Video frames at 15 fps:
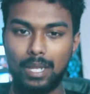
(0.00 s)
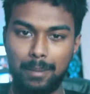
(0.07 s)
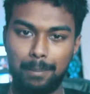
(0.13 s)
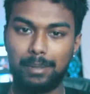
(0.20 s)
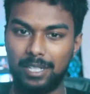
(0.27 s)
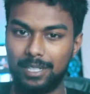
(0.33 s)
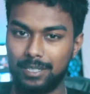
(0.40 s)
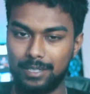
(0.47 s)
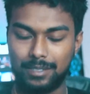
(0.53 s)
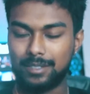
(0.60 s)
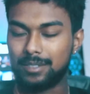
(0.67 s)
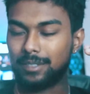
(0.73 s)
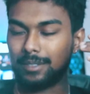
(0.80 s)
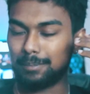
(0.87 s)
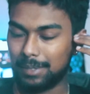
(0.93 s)
Please
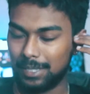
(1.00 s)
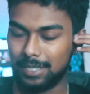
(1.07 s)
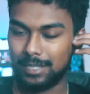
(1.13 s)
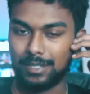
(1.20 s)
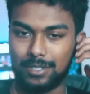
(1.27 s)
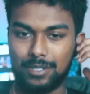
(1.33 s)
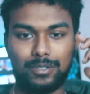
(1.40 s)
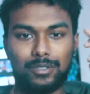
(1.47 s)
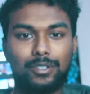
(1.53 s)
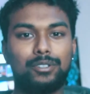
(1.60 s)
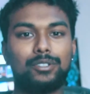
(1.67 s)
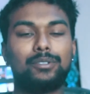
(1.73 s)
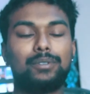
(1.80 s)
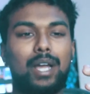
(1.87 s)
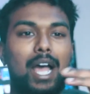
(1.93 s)
just don't
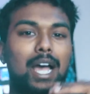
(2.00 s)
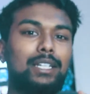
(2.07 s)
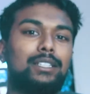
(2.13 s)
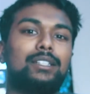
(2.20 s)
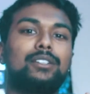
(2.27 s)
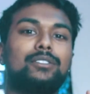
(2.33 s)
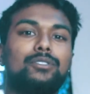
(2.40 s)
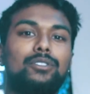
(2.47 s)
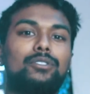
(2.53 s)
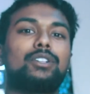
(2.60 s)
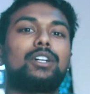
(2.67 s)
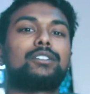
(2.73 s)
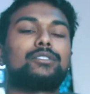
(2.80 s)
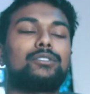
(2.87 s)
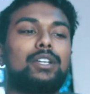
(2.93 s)
do it. I did it so you
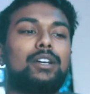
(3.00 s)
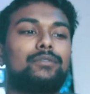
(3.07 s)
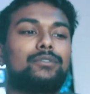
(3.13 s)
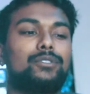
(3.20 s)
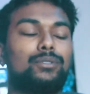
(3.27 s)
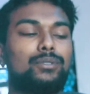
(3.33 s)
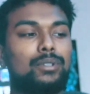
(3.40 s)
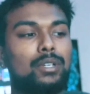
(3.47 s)
guys don't have to,